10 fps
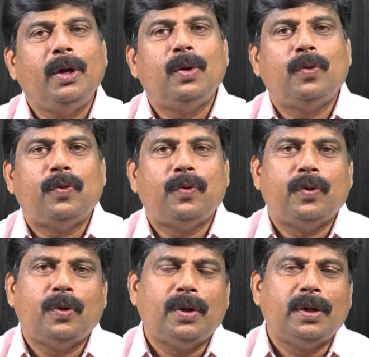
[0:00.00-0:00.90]
go
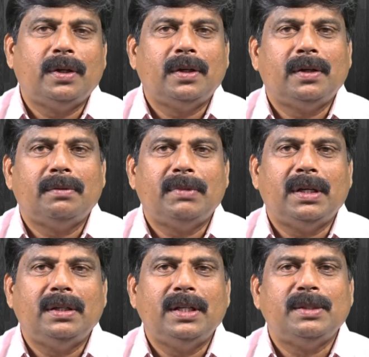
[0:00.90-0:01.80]
for,
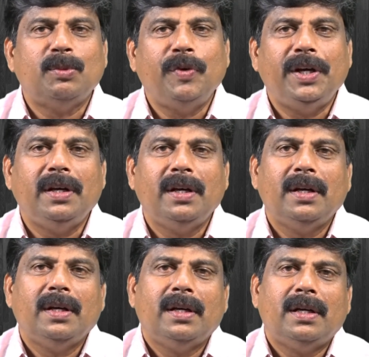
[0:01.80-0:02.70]
there is a movie
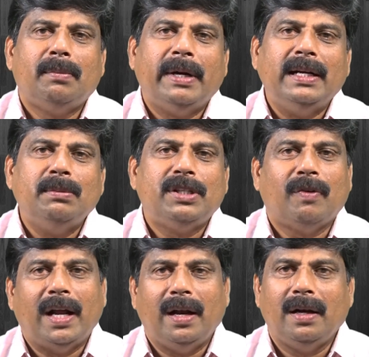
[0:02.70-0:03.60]
by name
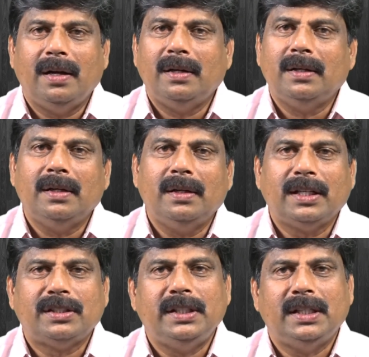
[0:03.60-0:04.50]
Sawal in the
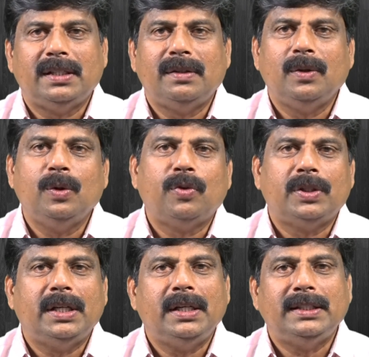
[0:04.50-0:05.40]
next theater, we'll go for
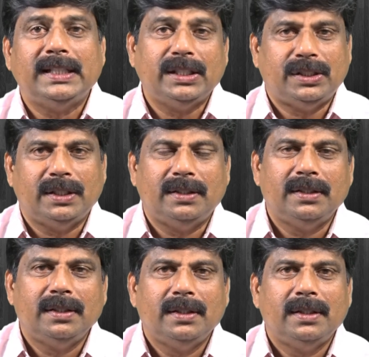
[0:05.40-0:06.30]
that. He suggested.
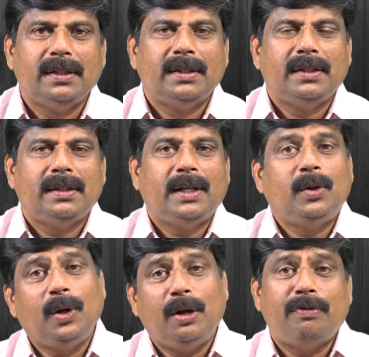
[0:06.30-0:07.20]
I said,
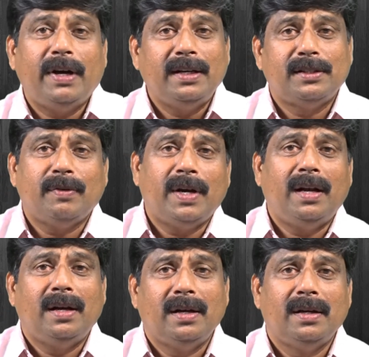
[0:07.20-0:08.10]
okay, fine,
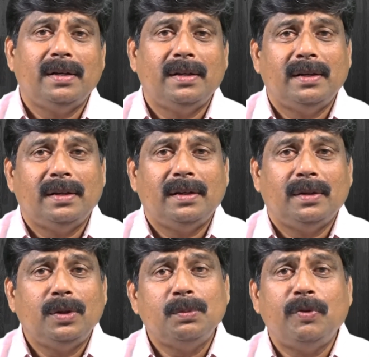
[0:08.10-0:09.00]
Sawal,
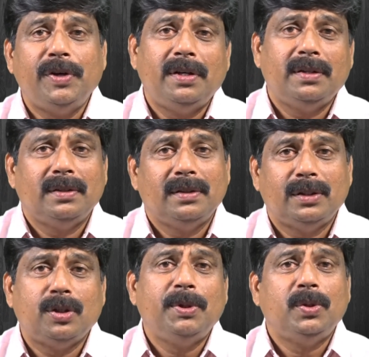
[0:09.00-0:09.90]
good movie,
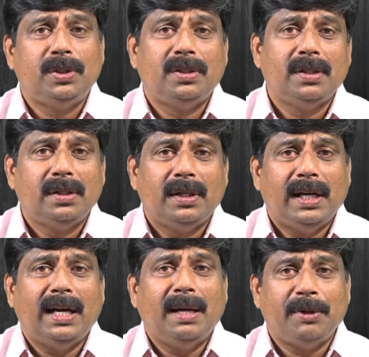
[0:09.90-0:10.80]
should be good.
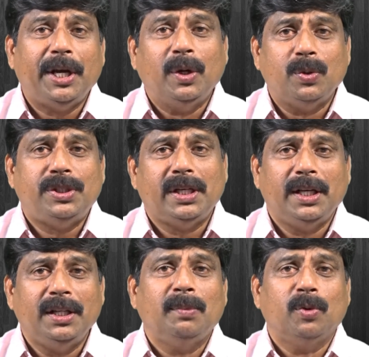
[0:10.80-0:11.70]
I am keen to see a
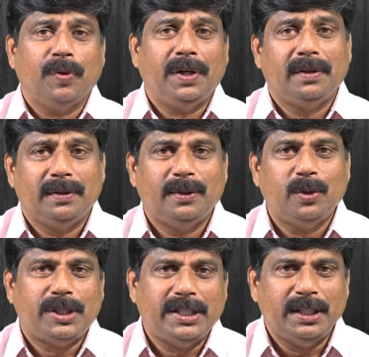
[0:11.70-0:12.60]
Hindi movie.
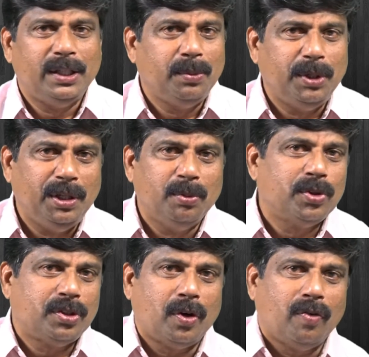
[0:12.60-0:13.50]
Those days Hindi
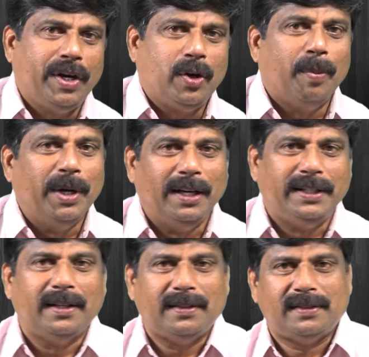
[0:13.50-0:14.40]
was not very common in
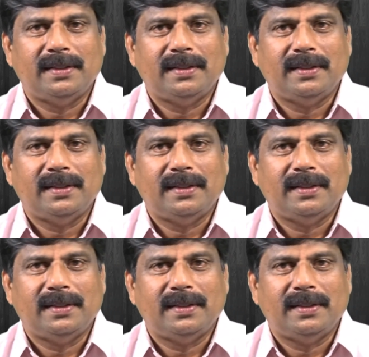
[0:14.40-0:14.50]
theaters.